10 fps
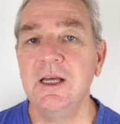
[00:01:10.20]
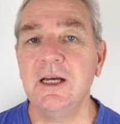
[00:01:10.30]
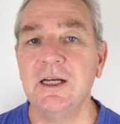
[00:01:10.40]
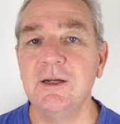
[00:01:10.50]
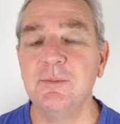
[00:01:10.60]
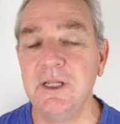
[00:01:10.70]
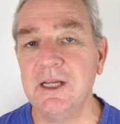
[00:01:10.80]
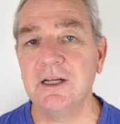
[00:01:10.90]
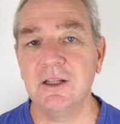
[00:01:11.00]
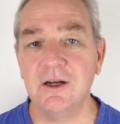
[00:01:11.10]
in
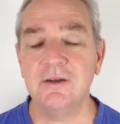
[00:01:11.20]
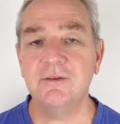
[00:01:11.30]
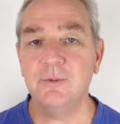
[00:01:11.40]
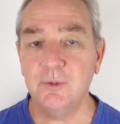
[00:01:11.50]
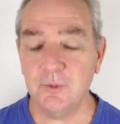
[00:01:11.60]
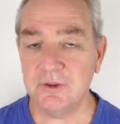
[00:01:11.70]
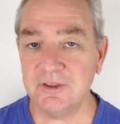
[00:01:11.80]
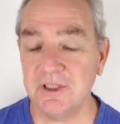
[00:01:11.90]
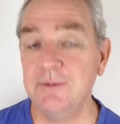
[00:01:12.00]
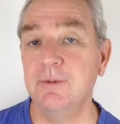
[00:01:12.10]
our lives, and when we're
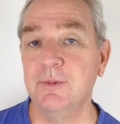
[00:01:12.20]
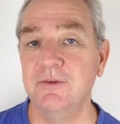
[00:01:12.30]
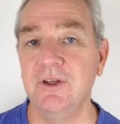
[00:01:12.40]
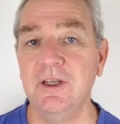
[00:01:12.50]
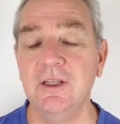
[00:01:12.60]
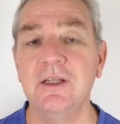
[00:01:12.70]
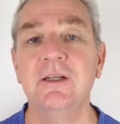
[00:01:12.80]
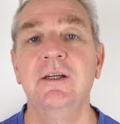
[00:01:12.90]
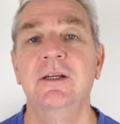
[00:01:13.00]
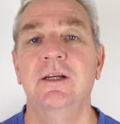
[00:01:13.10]
asleep in particular,
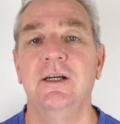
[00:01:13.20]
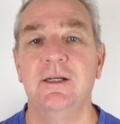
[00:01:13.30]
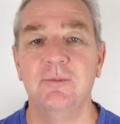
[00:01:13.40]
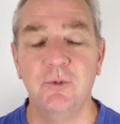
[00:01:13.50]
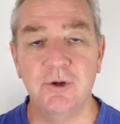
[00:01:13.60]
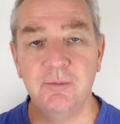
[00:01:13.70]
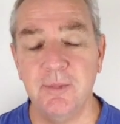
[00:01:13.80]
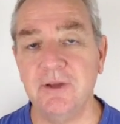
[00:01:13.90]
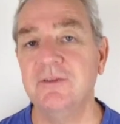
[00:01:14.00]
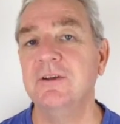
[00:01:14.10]
we're
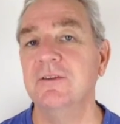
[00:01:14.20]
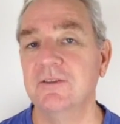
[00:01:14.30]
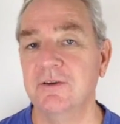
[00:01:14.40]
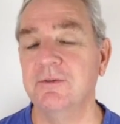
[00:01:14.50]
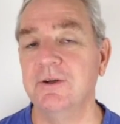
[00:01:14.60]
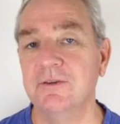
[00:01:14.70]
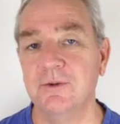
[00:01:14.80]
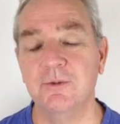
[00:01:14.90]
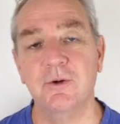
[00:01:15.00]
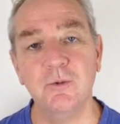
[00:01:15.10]
amassing suffering.
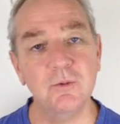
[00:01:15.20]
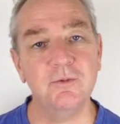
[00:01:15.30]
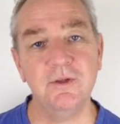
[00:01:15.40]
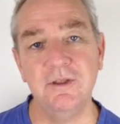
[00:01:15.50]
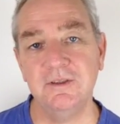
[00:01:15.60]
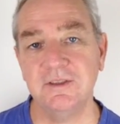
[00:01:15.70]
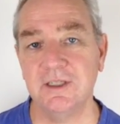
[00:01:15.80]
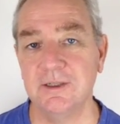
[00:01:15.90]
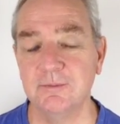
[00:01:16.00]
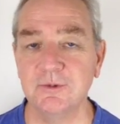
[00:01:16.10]
So we've got all of these
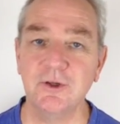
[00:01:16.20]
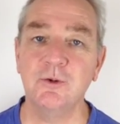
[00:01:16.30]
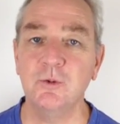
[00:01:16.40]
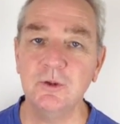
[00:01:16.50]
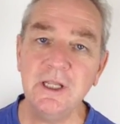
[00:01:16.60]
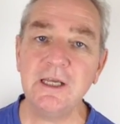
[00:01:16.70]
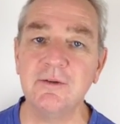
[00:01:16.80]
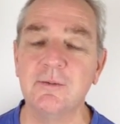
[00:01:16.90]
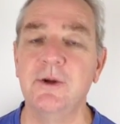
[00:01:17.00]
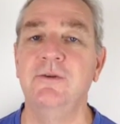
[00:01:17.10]
so-called
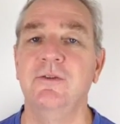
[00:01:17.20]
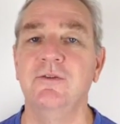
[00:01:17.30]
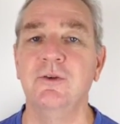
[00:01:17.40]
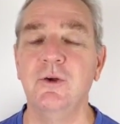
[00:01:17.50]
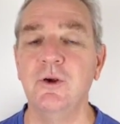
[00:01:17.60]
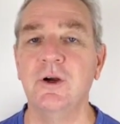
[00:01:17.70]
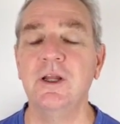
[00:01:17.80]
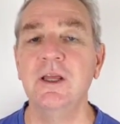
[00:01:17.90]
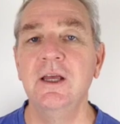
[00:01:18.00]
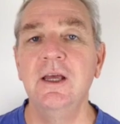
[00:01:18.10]
negative emotions
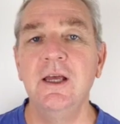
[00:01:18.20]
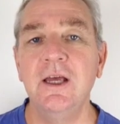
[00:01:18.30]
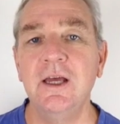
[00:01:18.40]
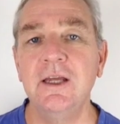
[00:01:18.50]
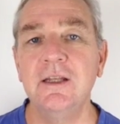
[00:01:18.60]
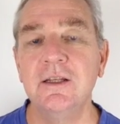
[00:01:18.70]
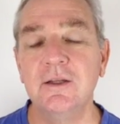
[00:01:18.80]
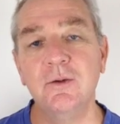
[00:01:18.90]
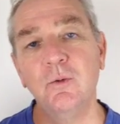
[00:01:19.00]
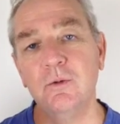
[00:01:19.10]
occurring,
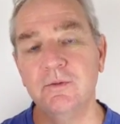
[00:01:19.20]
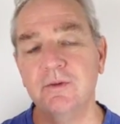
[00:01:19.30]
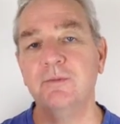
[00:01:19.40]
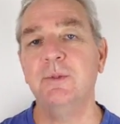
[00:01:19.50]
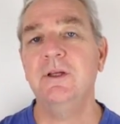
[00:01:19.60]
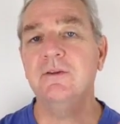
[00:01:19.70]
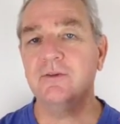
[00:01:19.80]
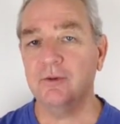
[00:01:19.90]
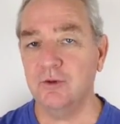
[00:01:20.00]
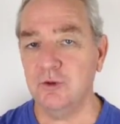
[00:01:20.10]
and all of this begins
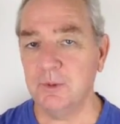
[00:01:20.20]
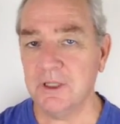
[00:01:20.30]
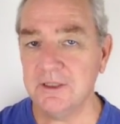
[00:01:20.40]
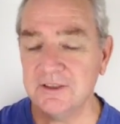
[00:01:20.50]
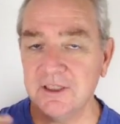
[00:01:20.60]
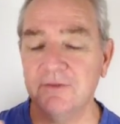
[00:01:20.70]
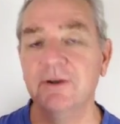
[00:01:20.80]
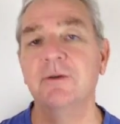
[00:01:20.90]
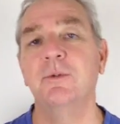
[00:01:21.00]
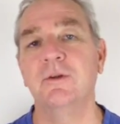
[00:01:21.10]
to accumulate
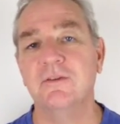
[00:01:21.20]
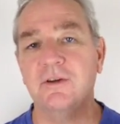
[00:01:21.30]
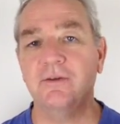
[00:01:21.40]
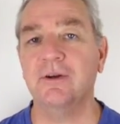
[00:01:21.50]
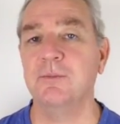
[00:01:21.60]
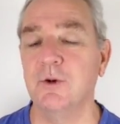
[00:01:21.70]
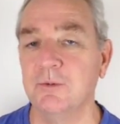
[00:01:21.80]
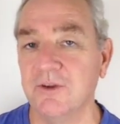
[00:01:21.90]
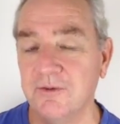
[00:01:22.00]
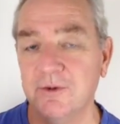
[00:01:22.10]
suffering upon suffering
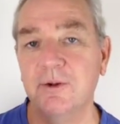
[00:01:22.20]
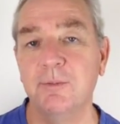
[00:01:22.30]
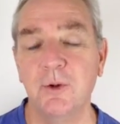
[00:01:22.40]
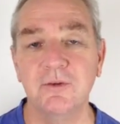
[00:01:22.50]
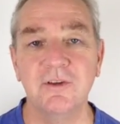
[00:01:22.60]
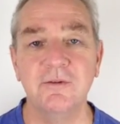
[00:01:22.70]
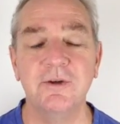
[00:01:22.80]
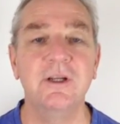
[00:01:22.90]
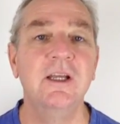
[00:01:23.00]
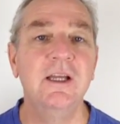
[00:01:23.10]
upon suffering upon
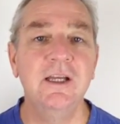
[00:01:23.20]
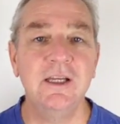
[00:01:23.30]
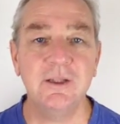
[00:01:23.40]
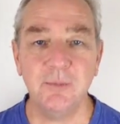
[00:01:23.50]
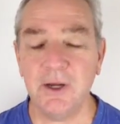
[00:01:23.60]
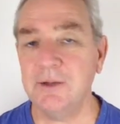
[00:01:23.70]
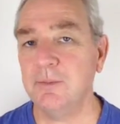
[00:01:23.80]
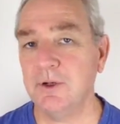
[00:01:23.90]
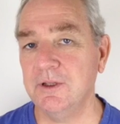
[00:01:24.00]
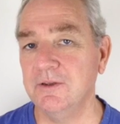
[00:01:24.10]
suffering. And the pain
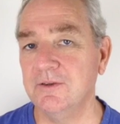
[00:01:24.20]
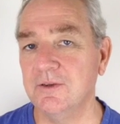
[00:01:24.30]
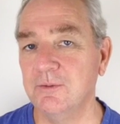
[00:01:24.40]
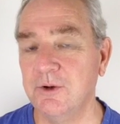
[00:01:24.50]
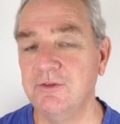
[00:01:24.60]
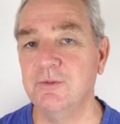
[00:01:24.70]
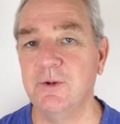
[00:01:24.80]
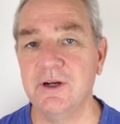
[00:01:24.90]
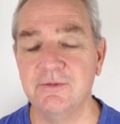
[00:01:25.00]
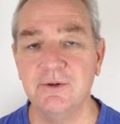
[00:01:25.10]
body is the
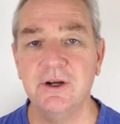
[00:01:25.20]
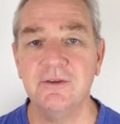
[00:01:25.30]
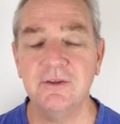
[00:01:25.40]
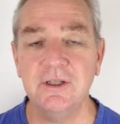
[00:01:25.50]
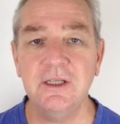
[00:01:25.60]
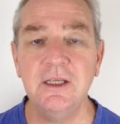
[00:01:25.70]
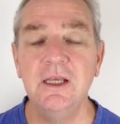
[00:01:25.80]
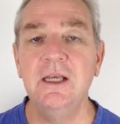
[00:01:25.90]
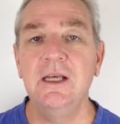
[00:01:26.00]
reservoir for actually